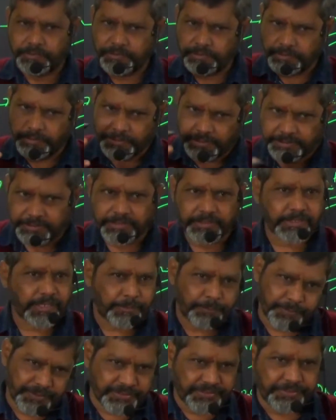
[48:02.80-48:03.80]
it is in the
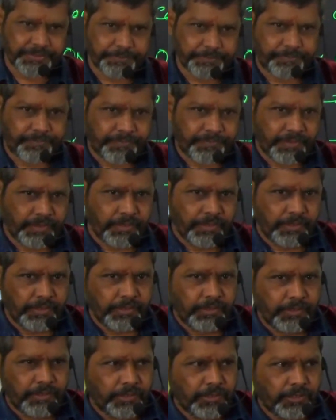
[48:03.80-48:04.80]
IPC.
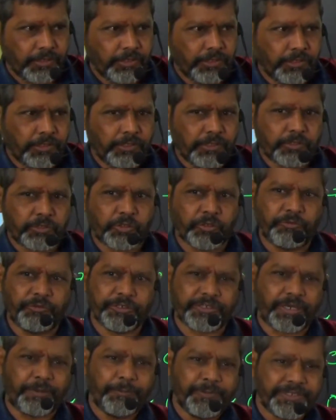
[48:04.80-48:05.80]
So if you
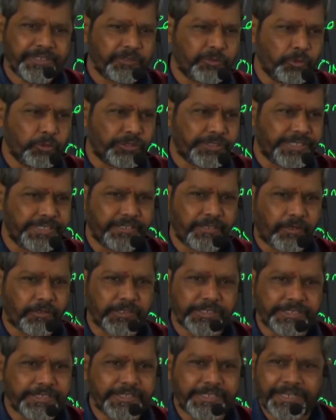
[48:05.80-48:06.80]
commit a suicide,
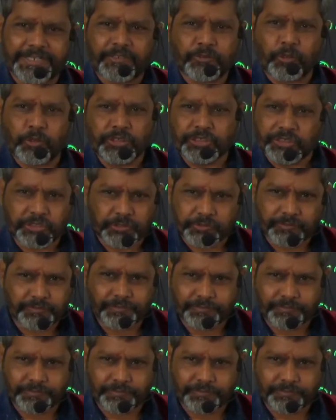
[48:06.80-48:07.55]
already dead, no issue.